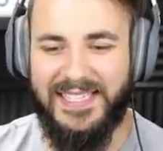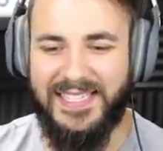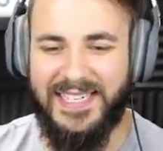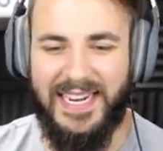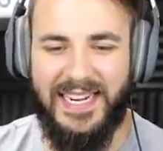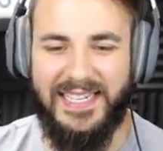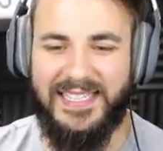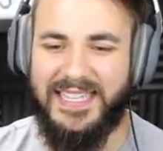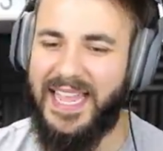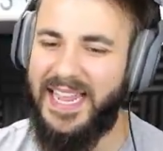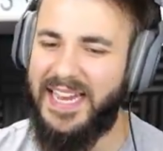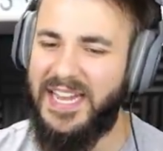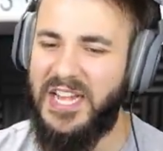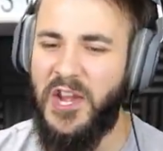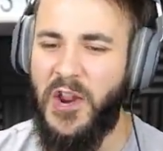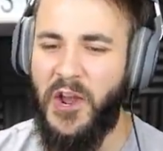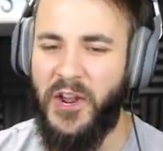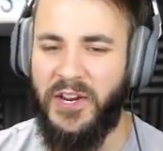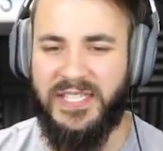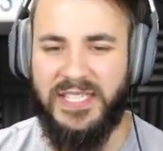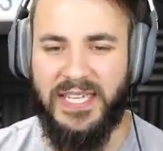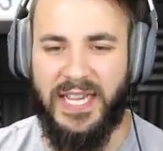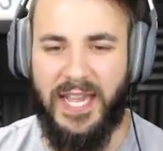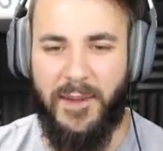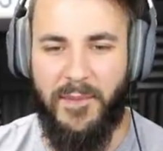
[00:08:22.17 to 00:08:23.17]
is going to take
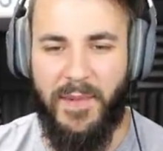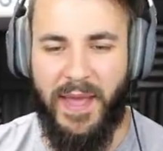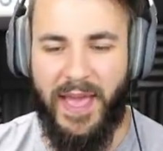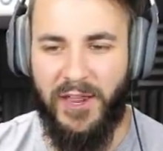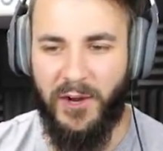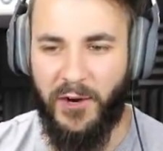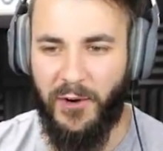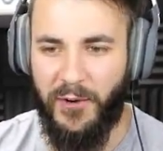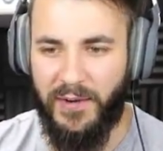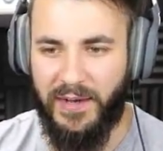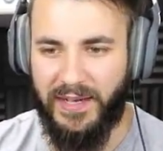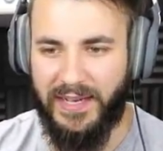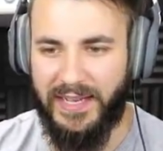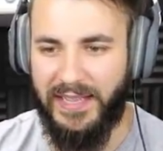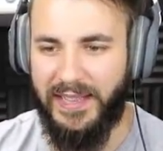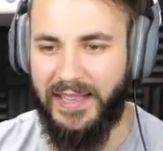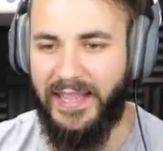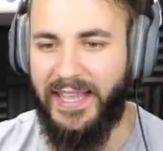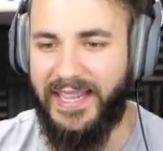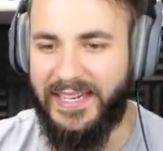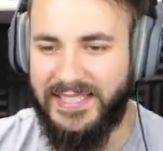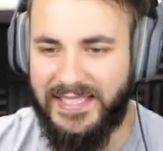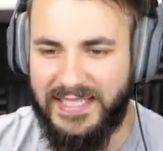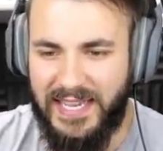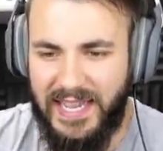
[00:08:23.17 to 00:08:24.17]
no time at all to
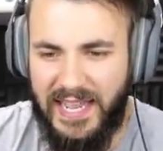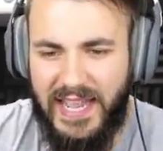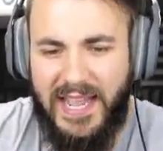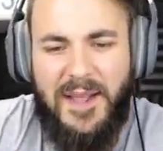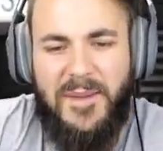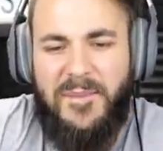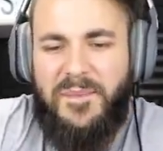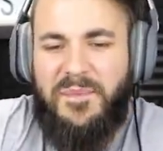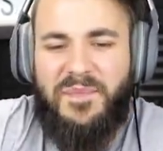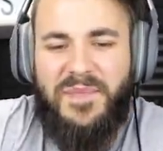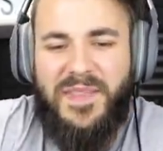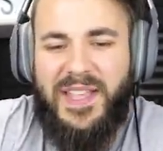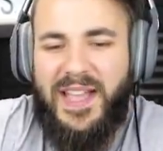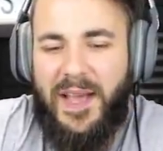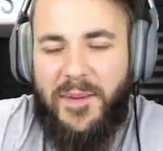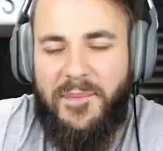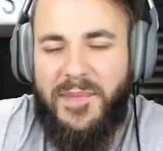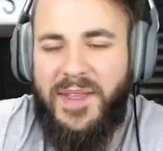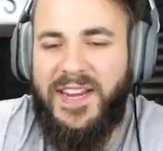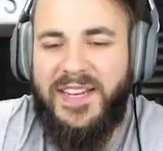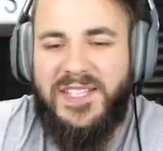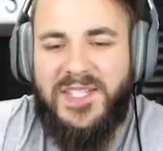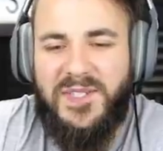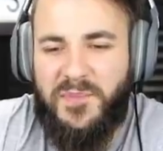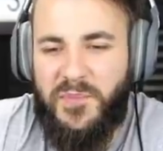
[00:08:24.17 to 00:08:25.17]
collect. I
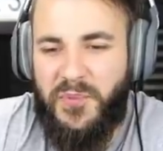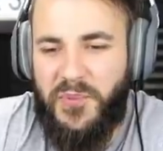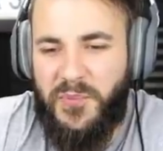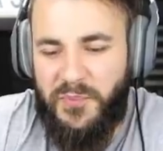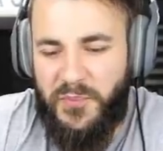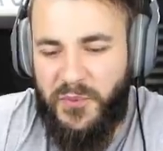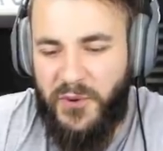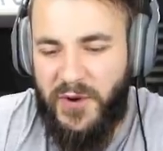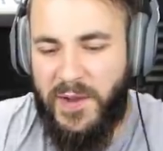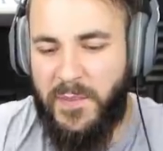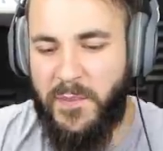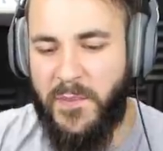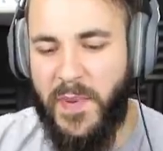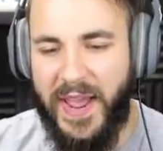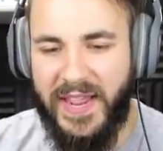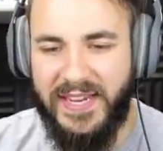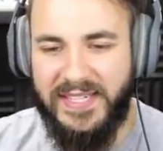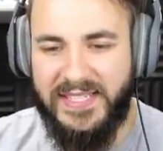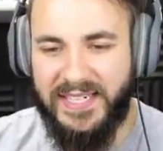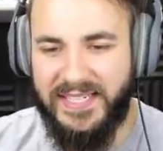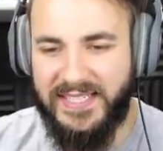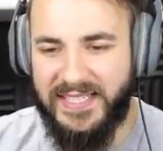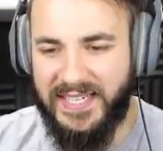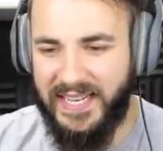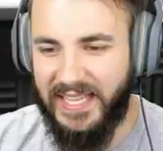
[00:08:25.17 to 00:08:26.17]
mean, it's pretty
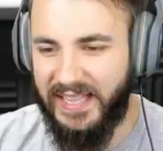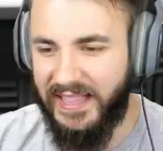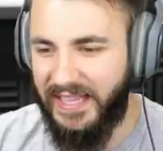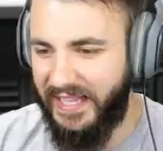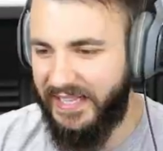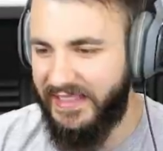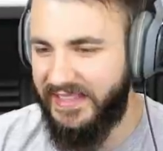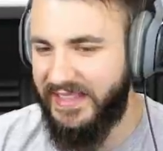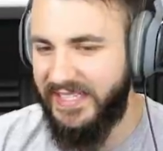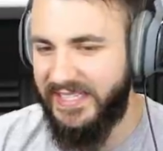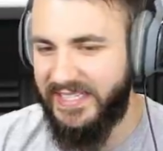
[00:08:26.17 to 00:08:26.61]
basic to collect